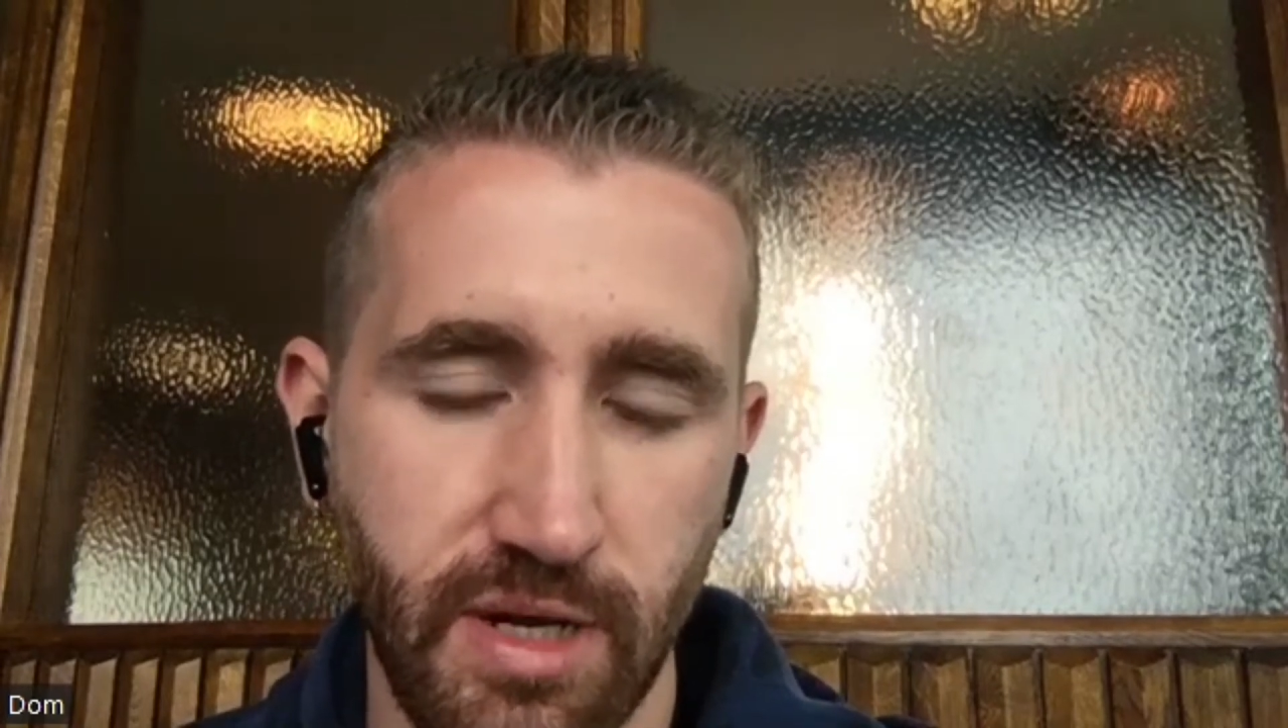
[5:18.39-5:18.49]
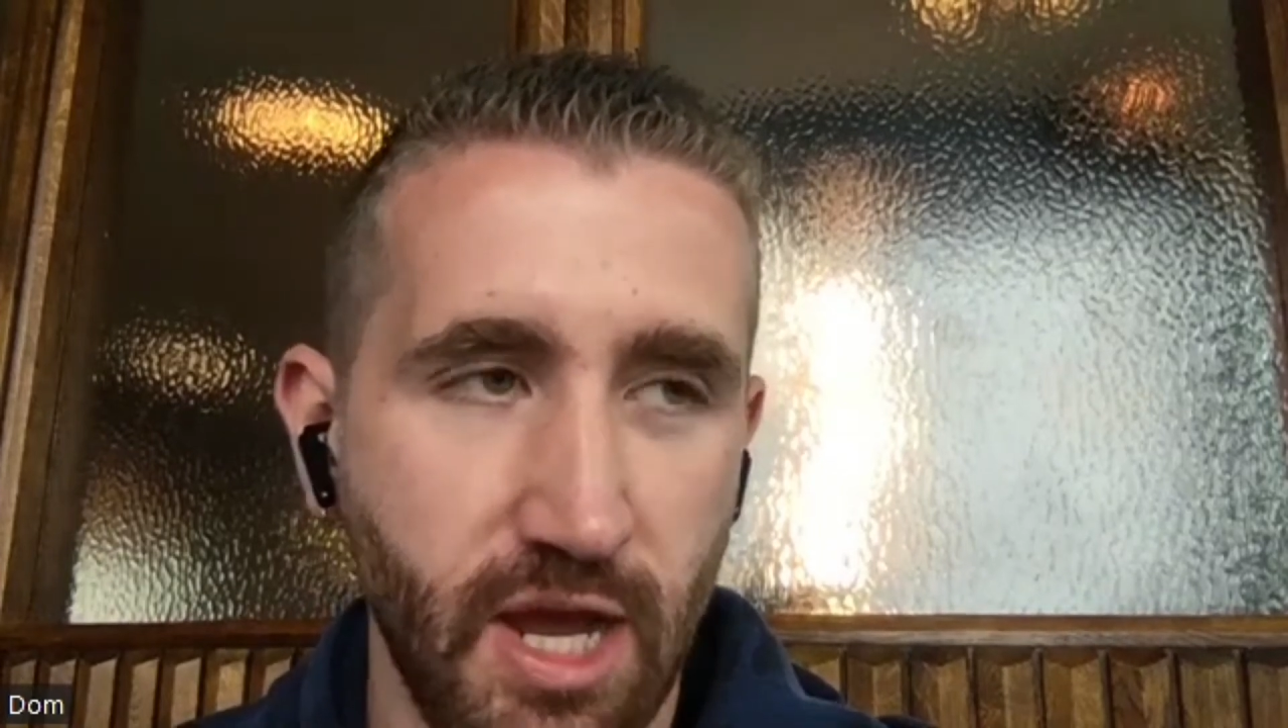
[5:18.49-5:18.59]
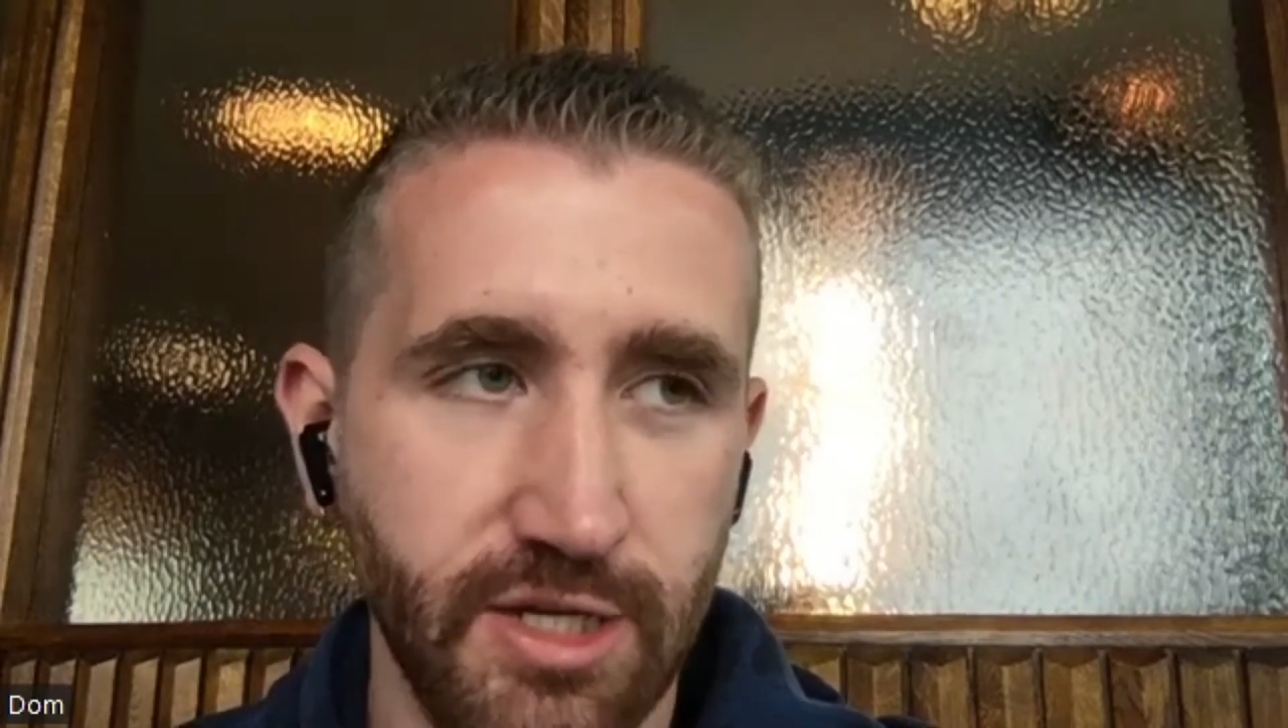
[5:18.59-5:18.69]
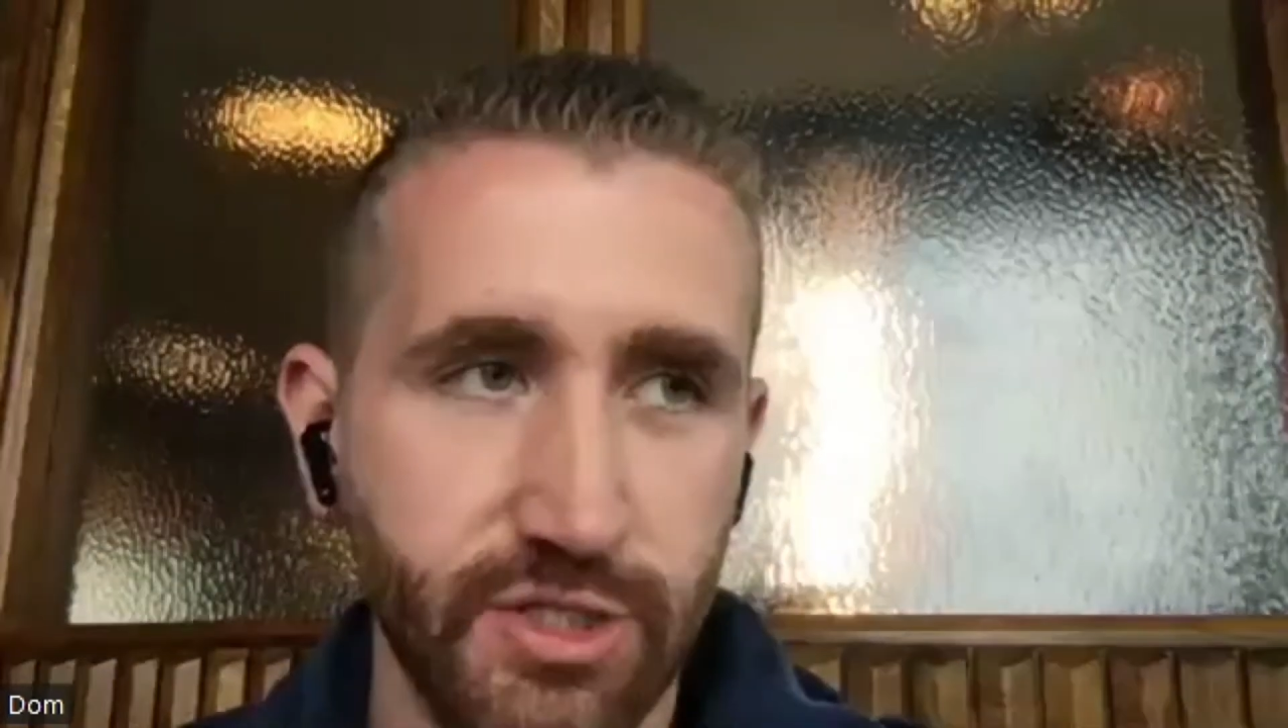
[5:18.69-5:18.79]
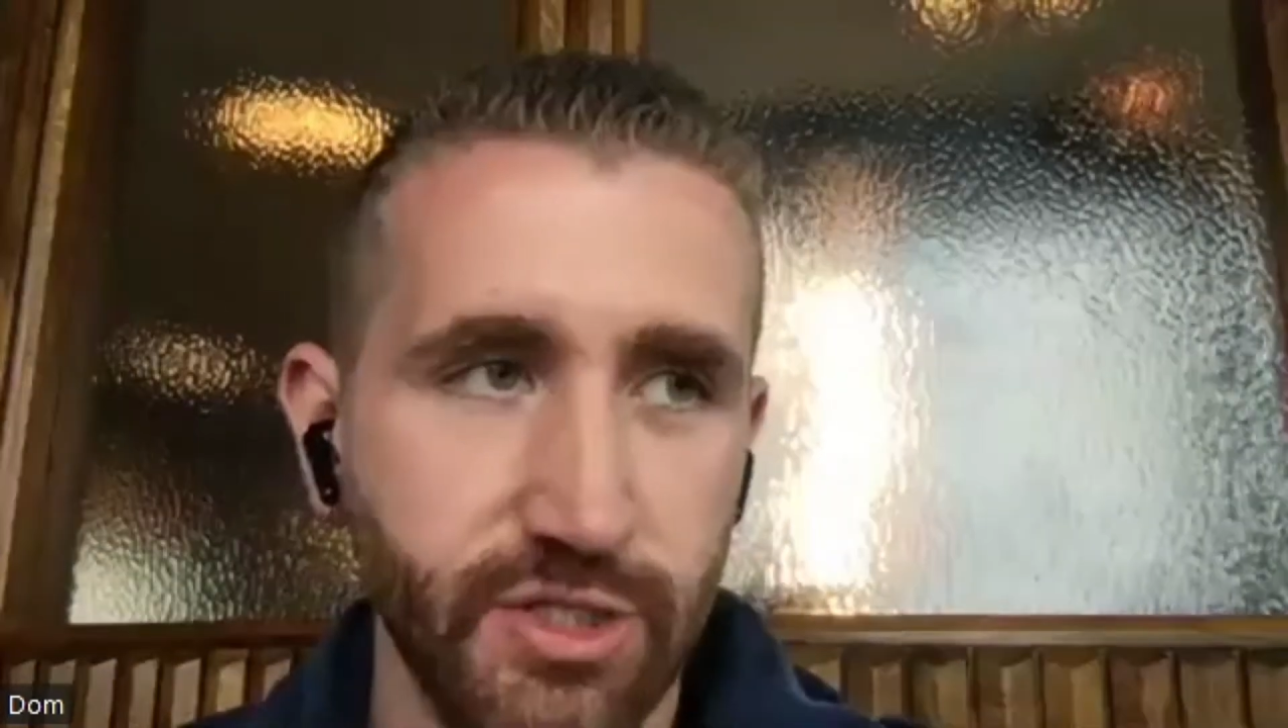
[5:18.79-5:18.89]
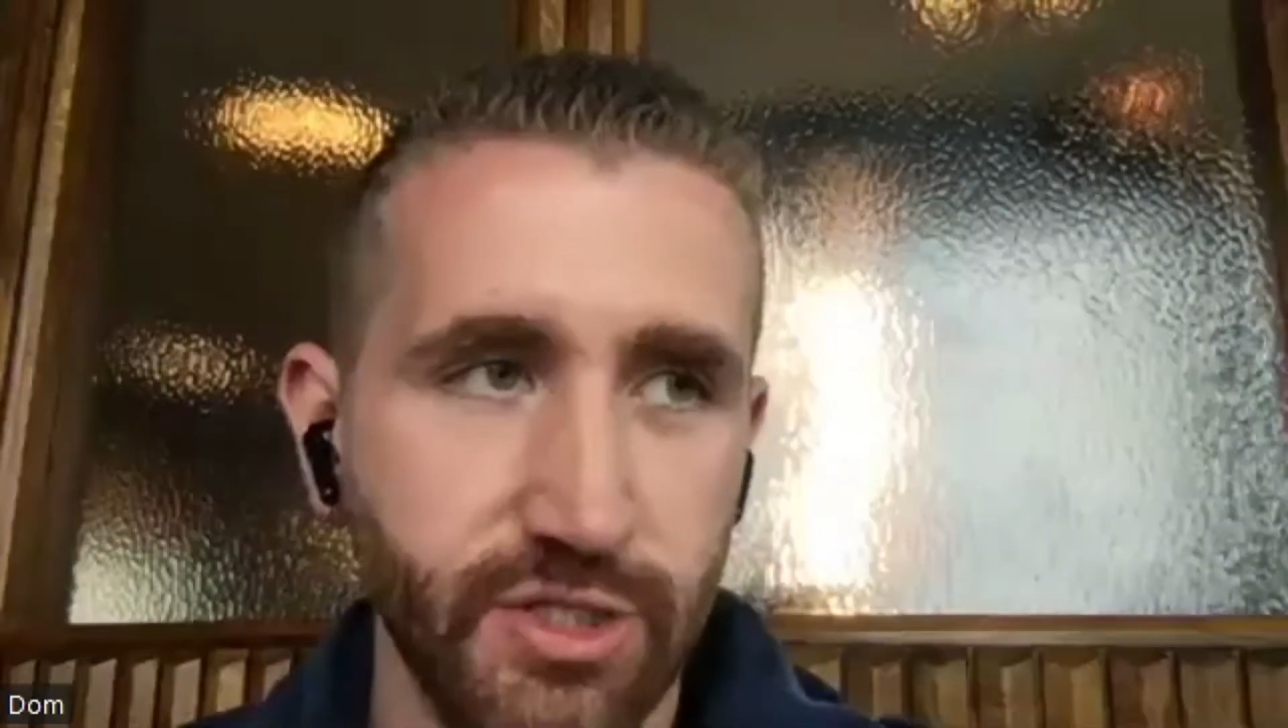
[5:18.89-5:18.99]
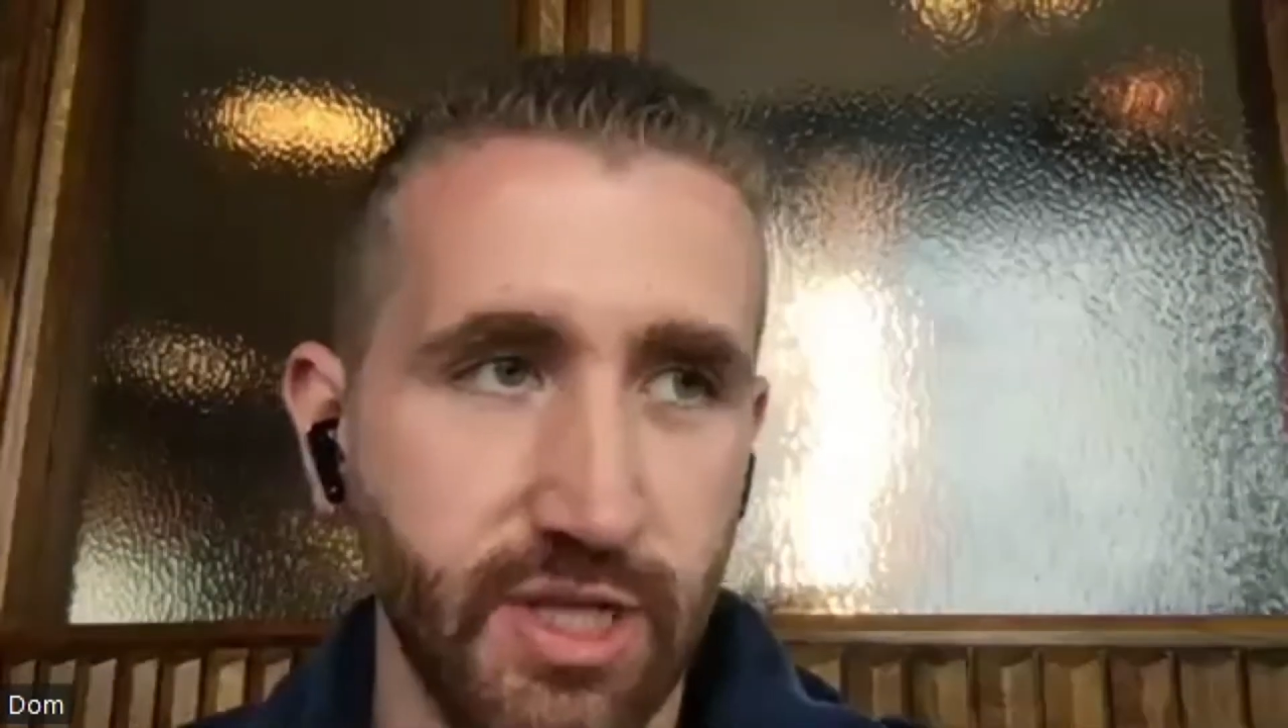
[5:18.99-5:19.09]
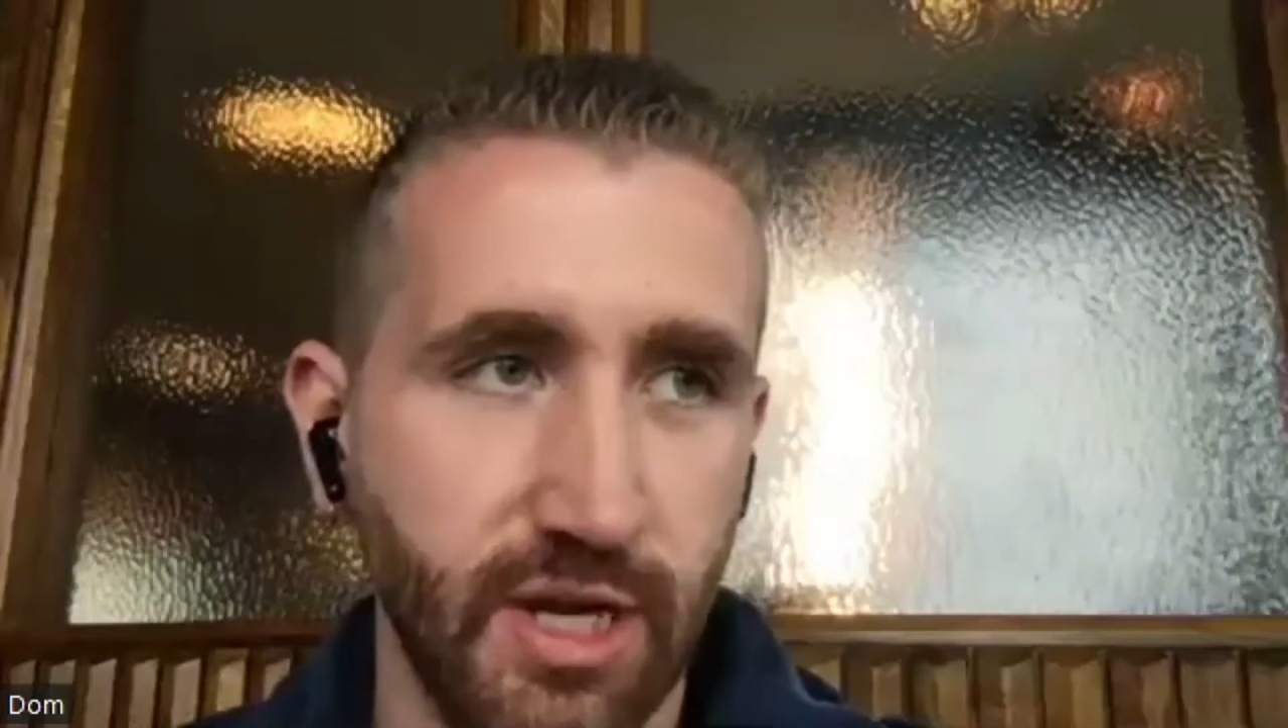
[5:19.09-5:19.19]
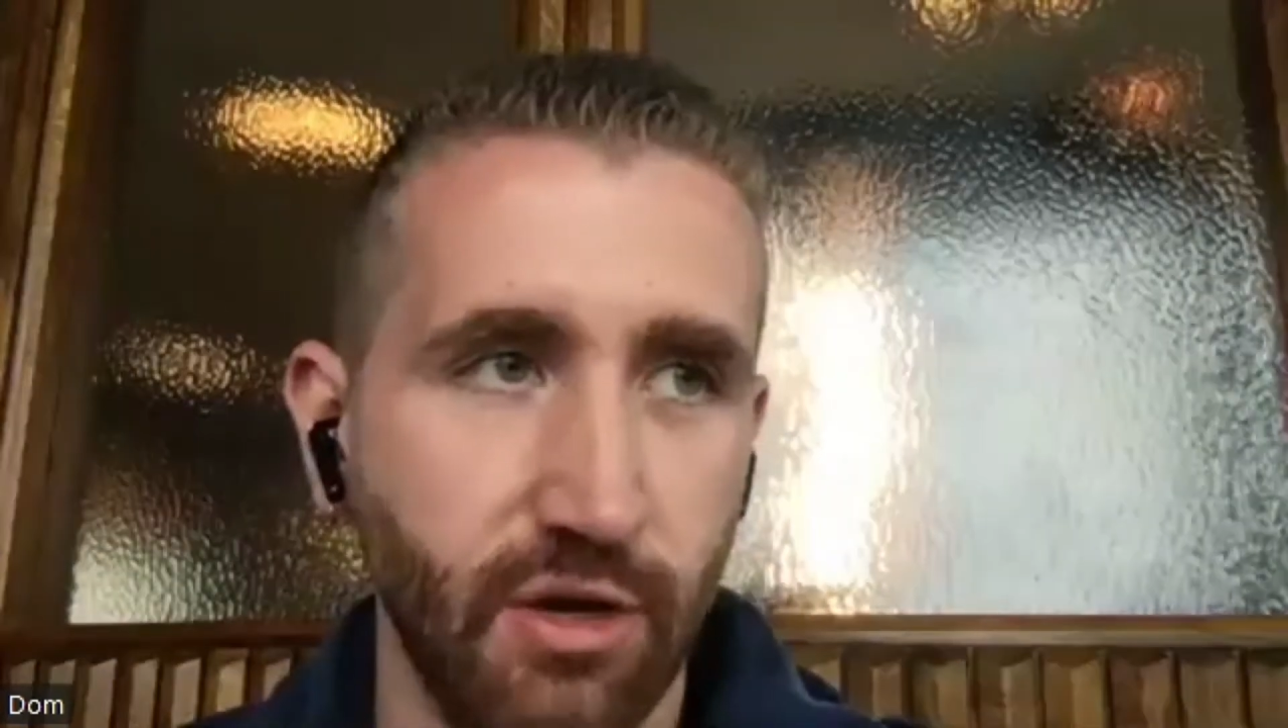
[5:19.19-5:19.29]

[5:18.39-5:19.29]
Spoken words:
And it's just that